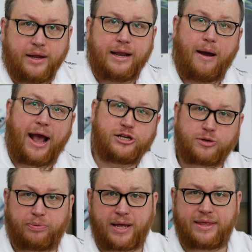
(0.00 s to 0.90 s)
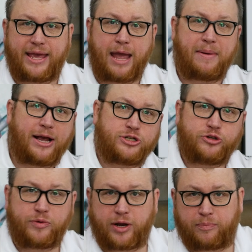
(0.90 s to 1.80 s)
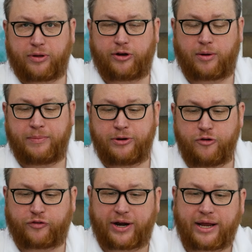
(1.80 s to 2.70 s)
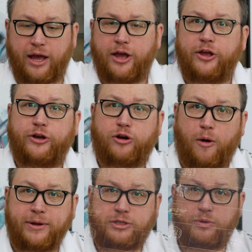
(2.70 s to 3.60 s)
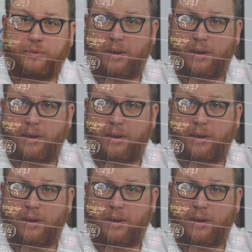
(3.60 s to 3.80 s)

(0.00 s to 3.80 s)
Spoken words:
Now, as you're playing the game, as you're doing your political maneuvering, you're going to